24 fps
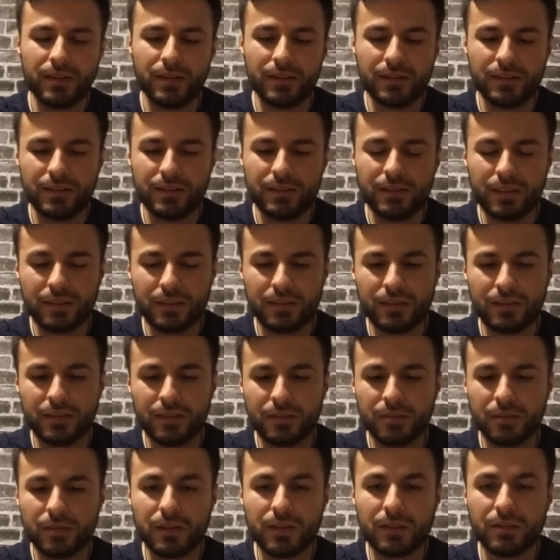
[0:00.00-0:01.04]
is actually
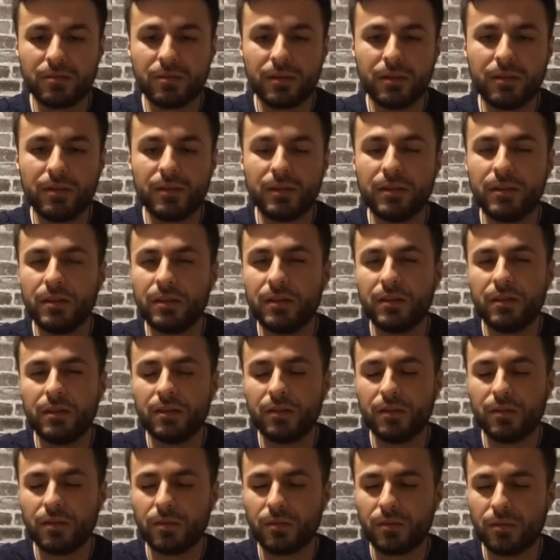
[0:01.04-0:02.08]
something that's
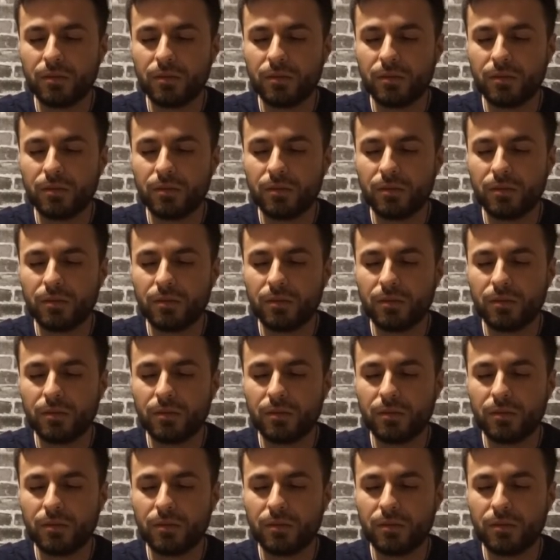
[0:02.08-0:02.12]
very,